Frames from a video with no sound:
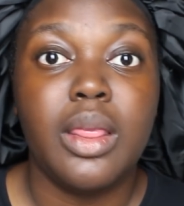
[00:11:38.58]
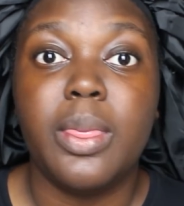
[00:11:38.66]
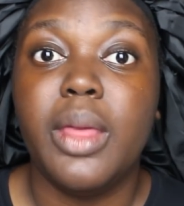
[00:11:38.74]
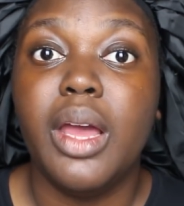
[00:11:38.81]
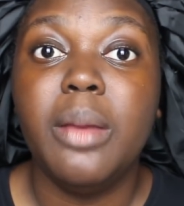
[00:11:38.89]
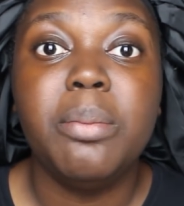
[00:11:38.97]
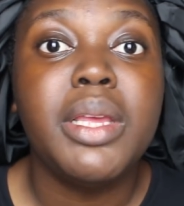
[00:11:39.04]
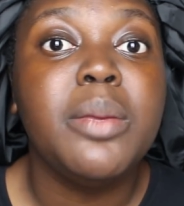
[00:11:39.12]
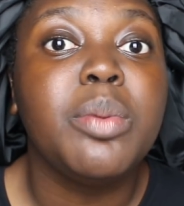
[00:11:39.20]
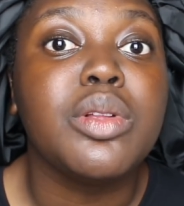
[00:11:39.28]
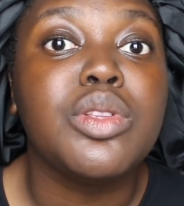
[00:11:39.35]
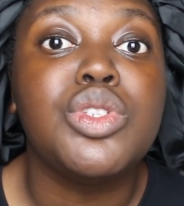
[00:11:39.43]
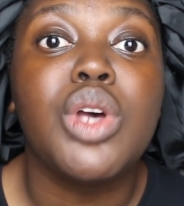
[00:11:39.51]
Them
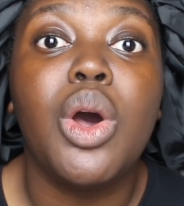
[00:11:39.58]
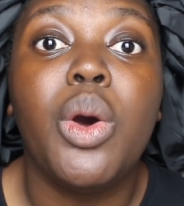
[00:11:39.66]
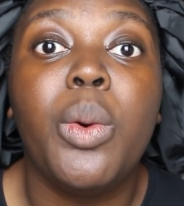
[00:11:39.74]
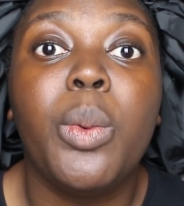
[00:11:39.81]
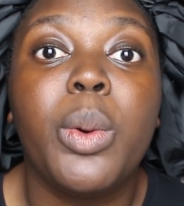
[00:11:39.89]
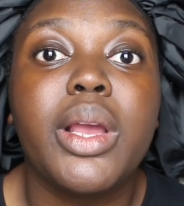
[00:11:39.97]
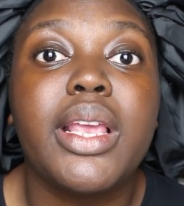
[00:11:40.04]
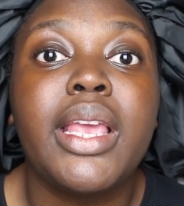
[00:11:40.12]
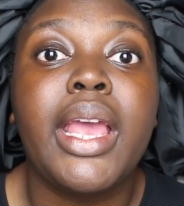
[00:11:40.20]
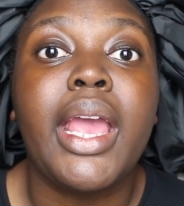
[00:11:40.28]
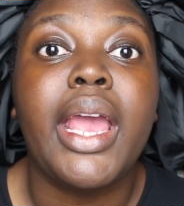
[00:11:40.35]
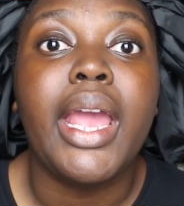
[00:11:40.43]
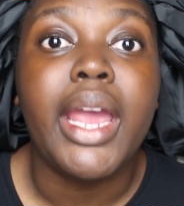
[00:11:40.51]
people don't
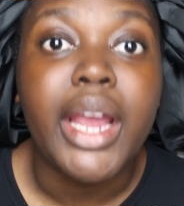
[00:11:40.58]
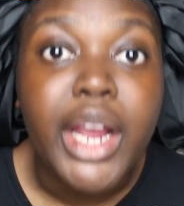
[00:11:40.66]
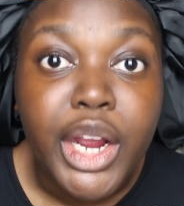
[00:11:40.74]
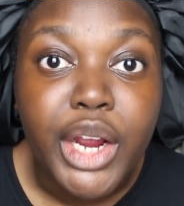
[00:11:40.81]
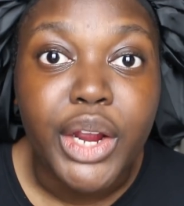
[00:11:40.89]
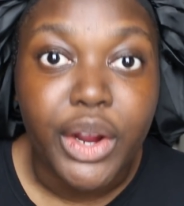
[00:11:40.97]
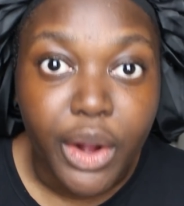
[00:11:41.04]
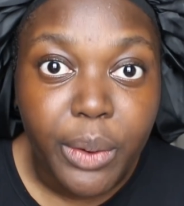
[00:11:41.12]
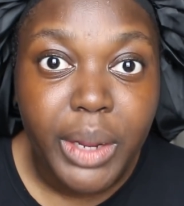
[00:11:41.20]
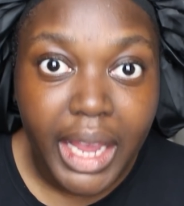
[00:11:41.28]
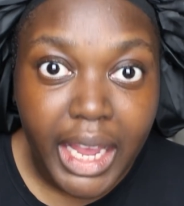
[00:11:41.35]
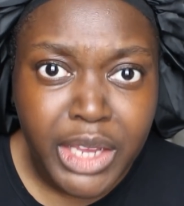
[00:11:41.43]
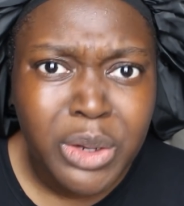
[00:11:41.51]
care.
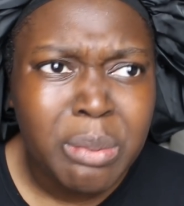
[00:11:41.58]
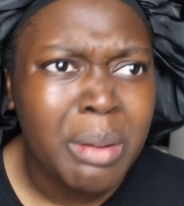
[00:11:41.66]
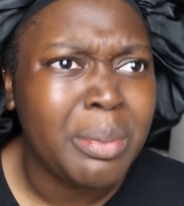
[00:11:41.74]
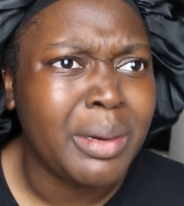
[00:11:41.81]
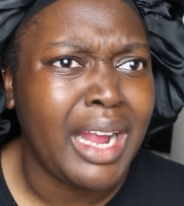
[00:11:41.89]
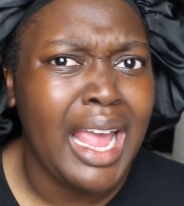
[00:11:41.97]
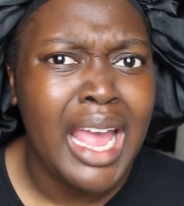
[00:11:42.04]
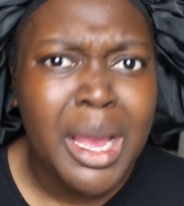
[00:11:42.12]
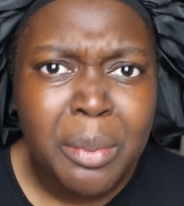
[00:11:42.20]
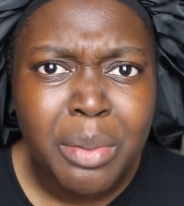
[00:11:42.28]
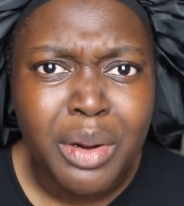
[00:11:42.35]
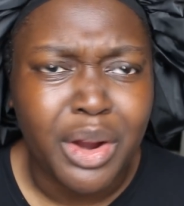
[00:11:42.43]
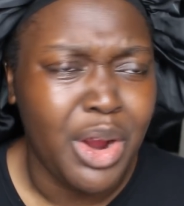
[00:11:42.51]
Okay. You remember
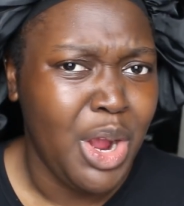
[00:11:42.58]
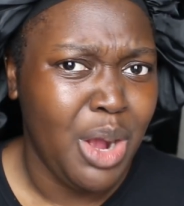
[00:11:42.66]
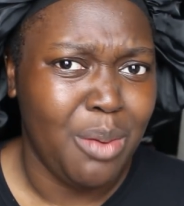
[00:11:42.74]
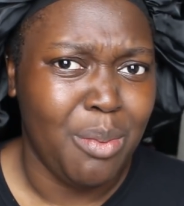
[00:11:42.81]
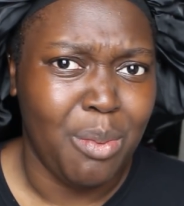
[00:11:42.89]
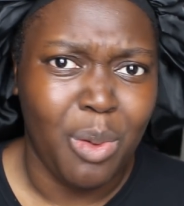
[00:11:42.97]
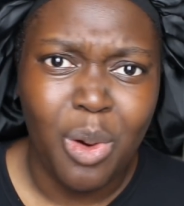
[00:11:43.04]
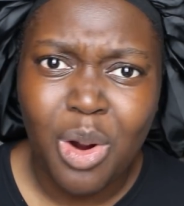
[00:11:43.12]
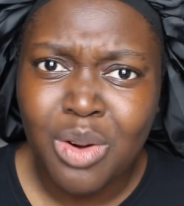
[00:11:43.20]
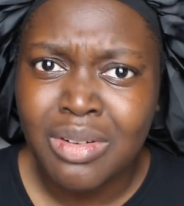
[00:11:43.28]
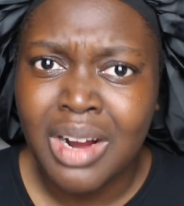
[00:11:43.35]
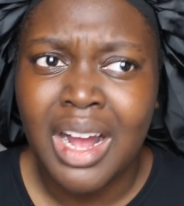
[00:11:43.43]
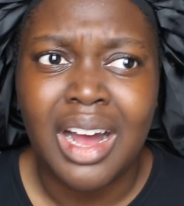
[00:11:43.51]
Amber,
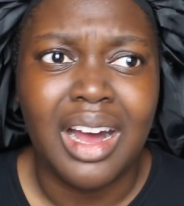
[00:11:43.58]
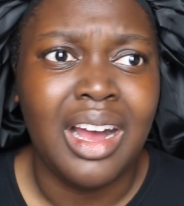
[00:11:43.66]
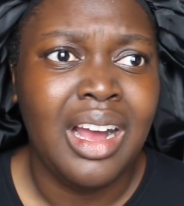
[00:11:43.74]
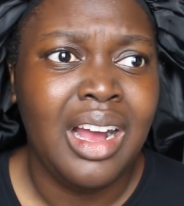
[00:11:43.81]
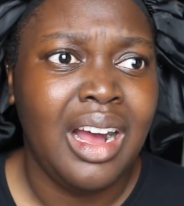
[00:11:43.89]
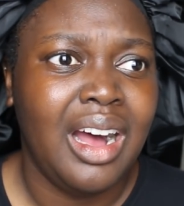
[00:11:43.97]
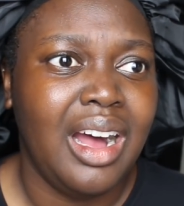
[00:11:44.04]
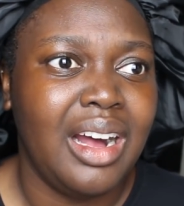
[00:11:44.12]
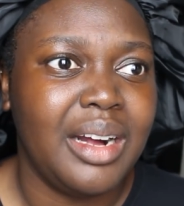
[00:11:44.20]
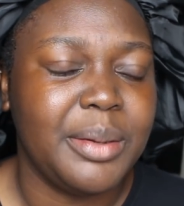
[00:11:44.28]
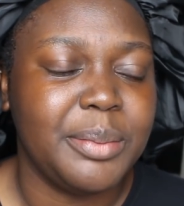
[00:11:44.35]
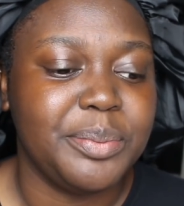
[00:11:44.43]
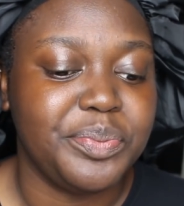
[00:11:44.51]
Maura,
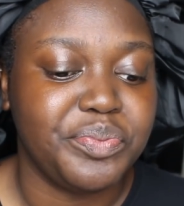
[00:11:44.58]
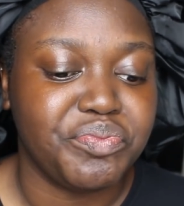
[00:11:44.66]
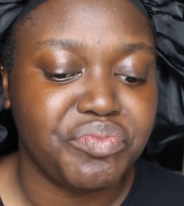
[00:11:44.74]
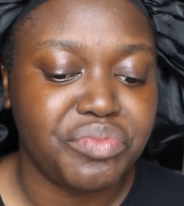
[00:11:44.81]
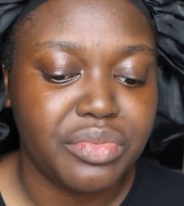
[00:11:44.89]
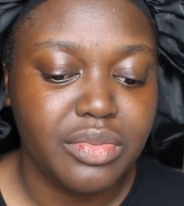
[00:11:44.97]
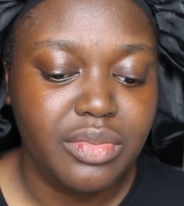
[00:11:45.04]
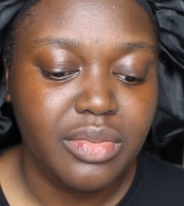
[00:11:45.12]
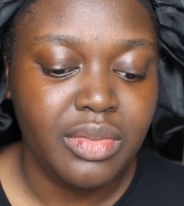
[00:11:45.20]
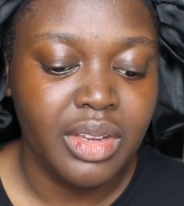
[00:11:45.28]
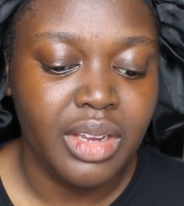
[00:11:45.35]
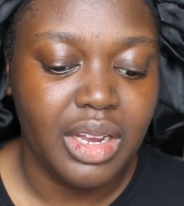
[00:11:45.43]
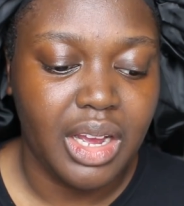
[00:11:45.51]
um,
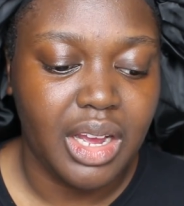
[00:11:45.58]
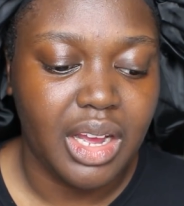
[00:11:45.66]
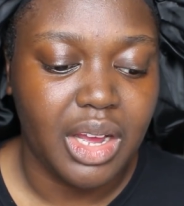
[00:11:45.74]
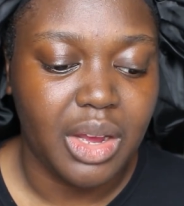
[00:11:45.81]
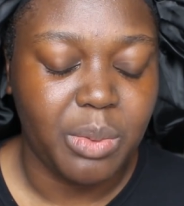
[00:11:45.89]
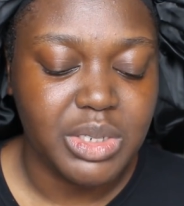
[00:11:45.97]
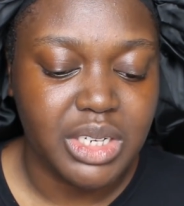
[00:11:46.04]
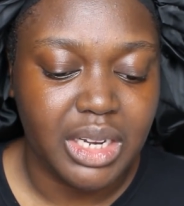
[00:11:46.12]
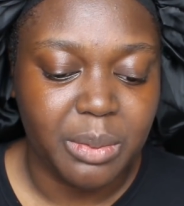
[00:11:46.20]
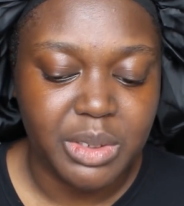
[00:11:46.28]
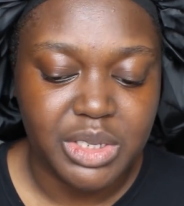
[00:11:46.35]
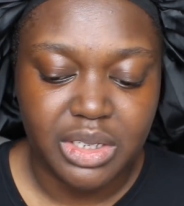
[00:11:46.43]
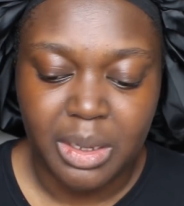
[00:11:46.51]
uh, what's her
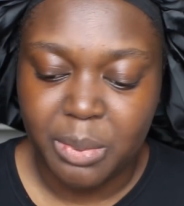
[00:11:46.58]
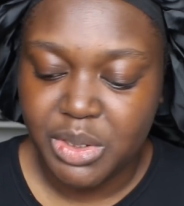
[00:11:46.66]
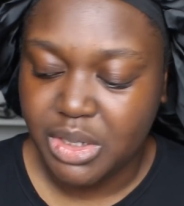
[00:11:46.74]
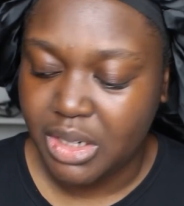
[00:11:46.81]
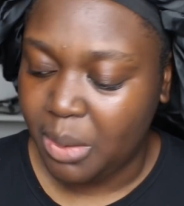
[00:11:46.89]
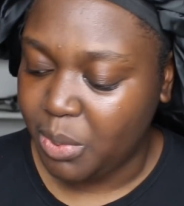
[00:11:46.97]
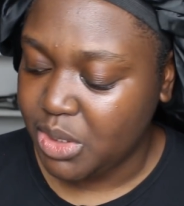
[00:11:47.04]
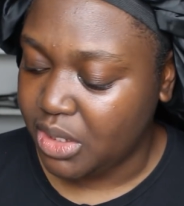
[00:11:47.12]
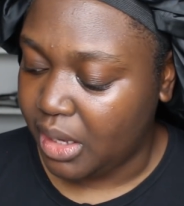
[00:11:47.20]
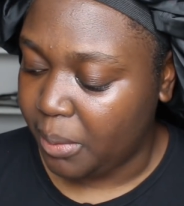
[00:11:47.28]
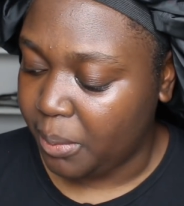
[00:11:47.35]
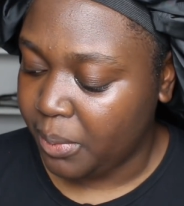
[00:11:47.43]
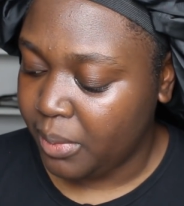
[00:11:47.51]
name? What's her name? What's her name? What's her
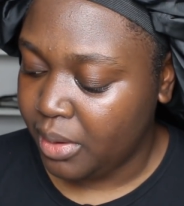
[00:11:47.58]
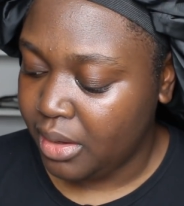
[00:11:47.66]
name?